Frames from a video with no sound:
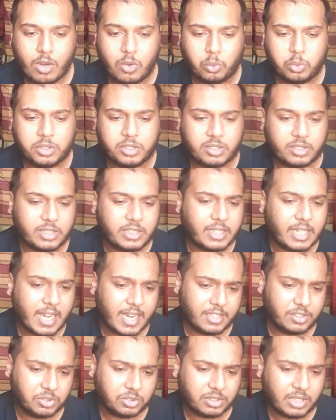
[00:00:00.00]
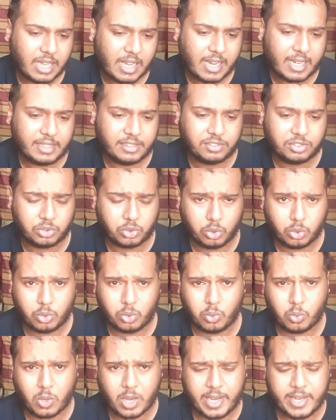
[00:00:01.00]
We see Kaido's eyes go
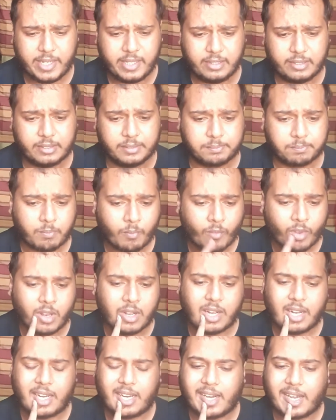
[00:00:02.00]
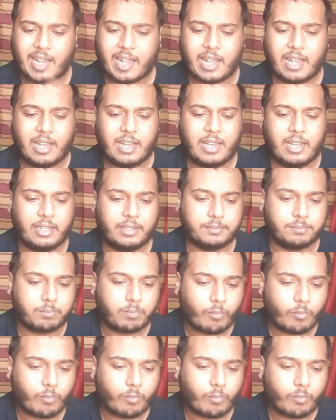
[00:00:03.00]
white, and